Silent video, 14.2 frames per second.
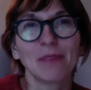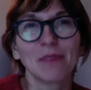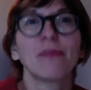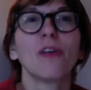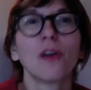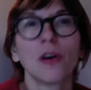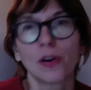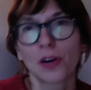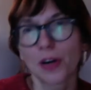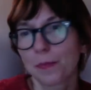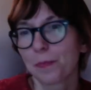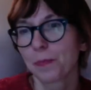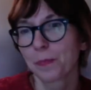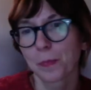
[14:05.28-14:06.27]

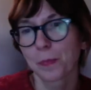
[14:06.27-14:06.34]
for